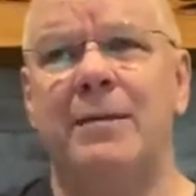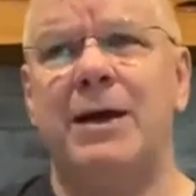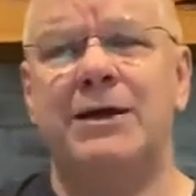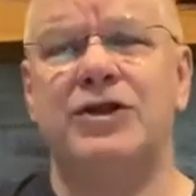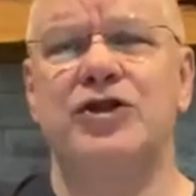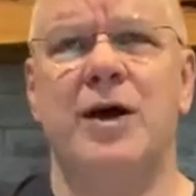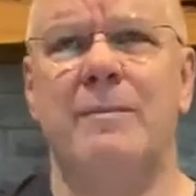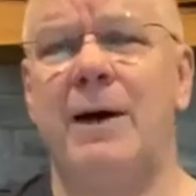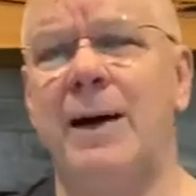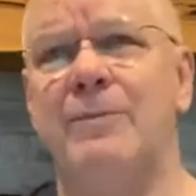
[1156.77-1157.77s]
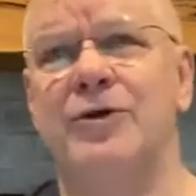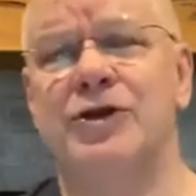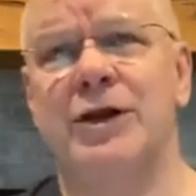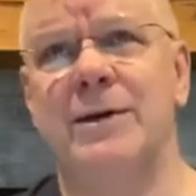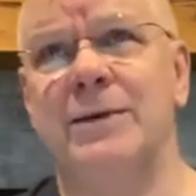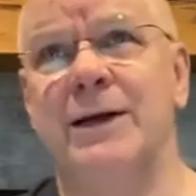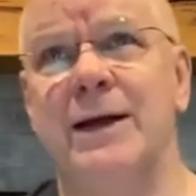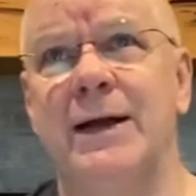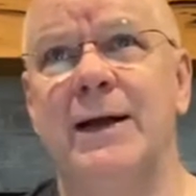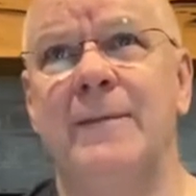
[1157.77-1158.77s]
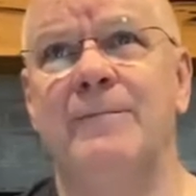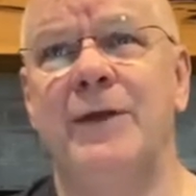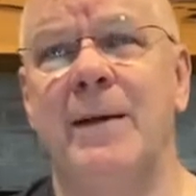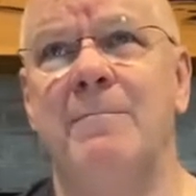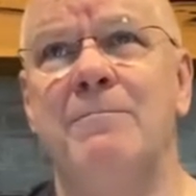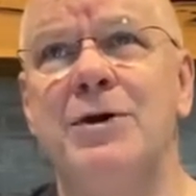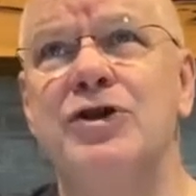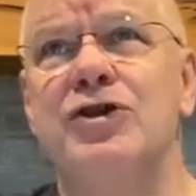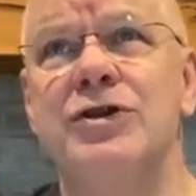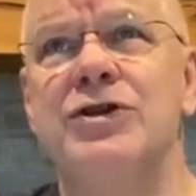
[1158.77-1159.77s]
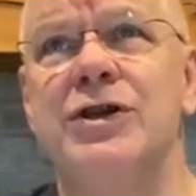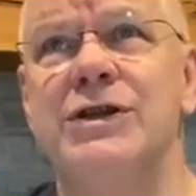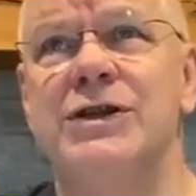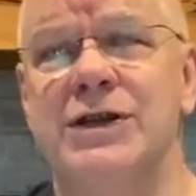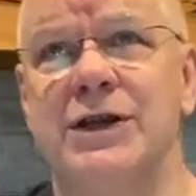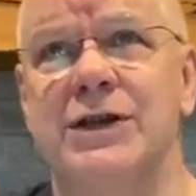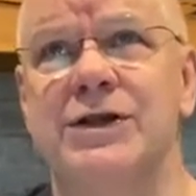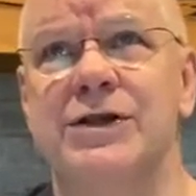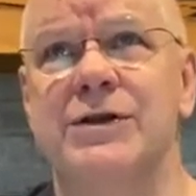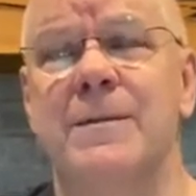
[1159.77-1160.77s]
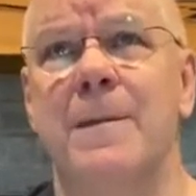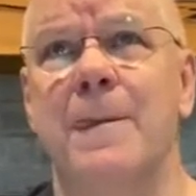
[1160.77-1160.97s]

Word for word: Back to John Piper's statement that missions exist